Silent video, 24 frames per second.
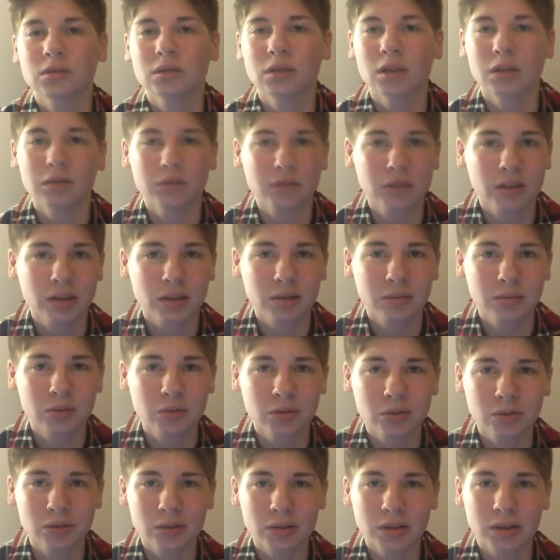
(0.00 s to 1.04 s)
everything I'm
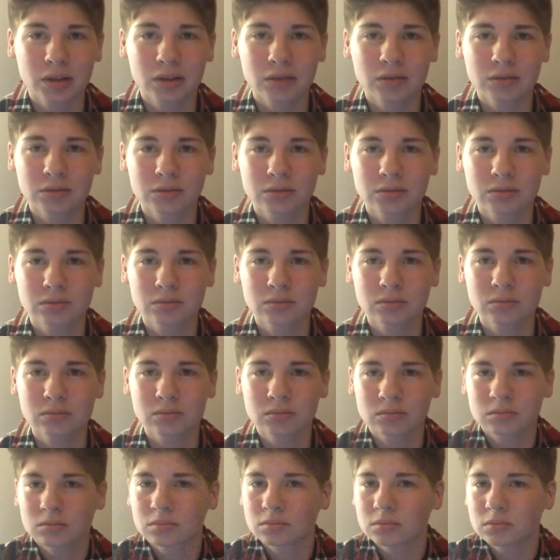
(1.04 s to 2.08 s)
doing right now is
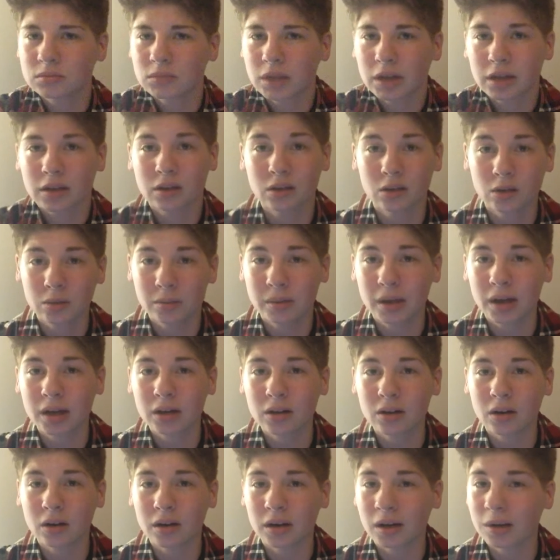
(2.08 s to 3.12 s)
I can go
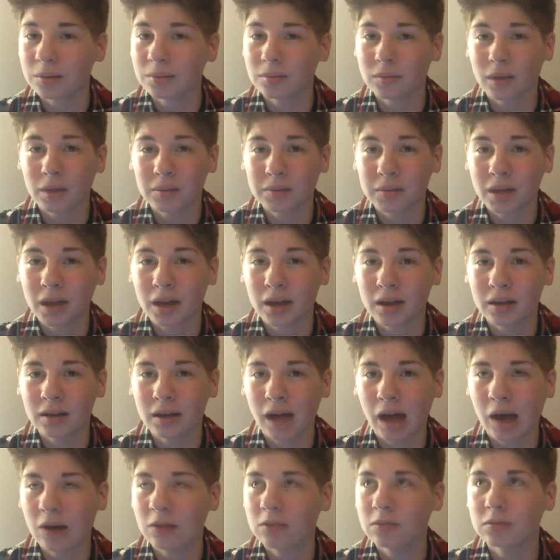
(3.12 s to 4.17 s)
back on. I'm not
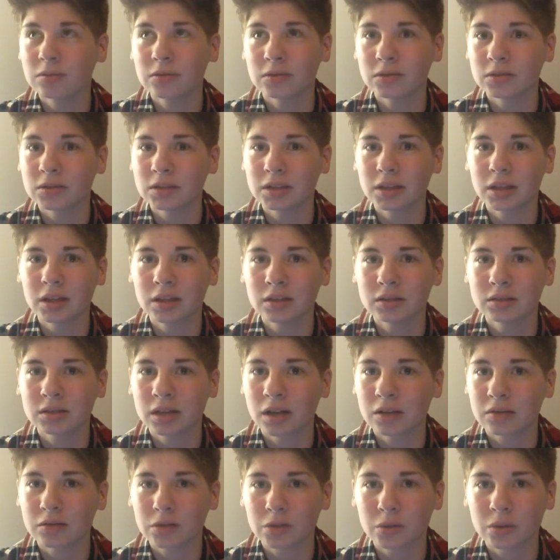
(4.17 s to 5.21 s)
out fully to
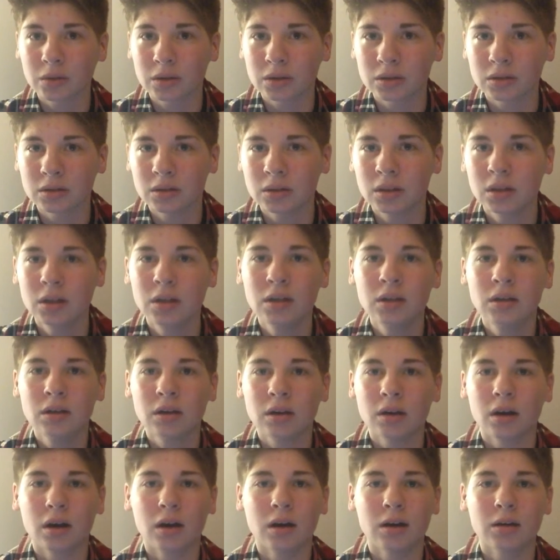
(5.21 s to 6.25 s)
everyone.
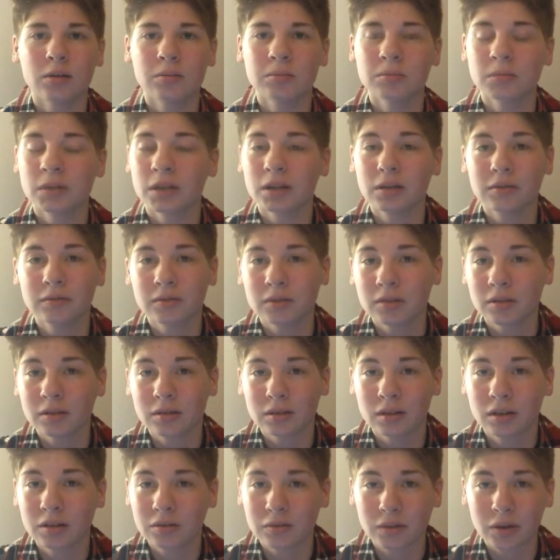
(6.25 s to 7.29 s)

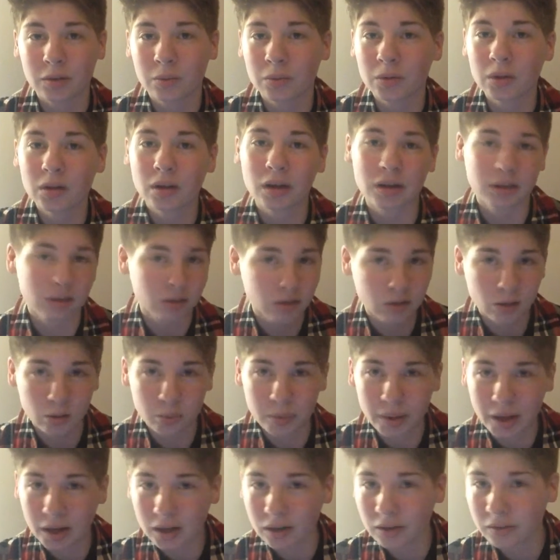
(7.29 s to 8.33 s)
And if I were, I could go
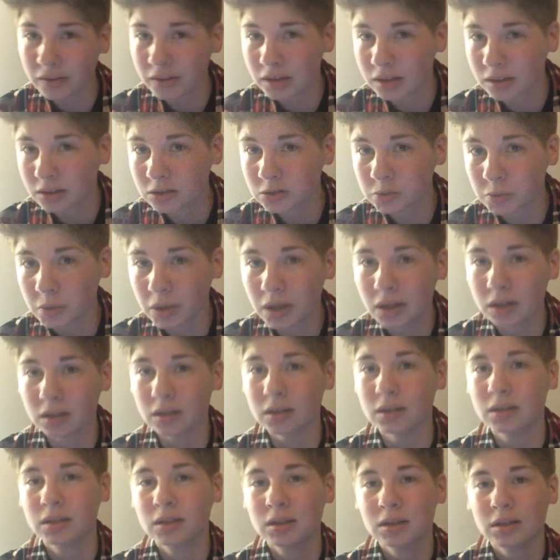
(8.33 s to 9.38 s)
back on that as well.
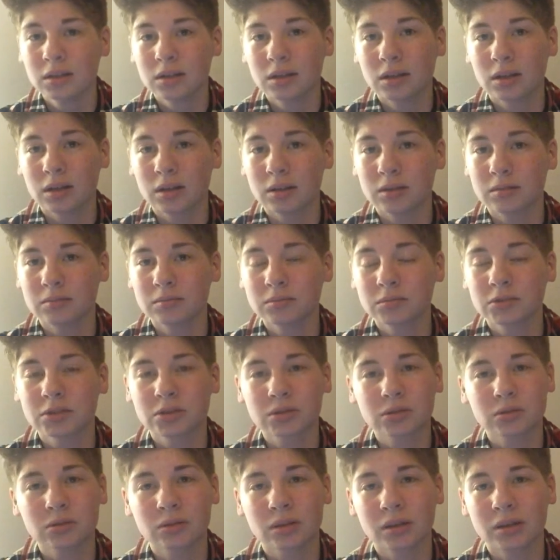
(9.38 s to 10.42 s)

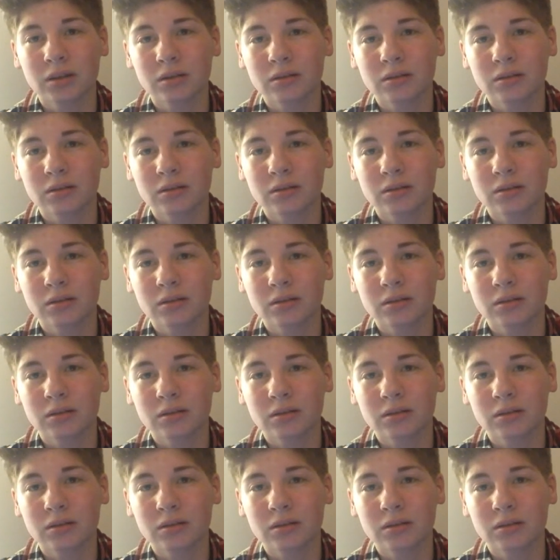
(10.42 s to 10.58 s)
So